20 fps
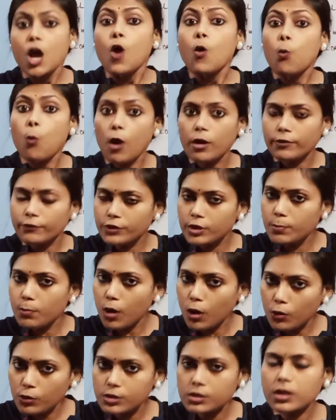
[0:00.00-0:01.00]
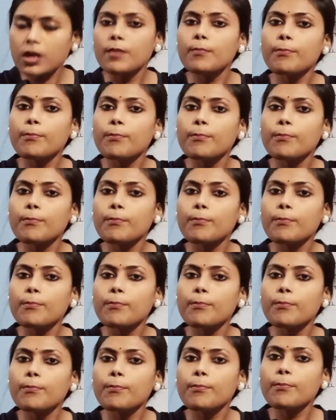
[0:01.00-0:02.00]
One of the most important
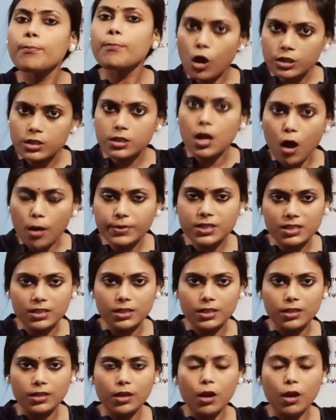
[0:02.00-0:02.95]
property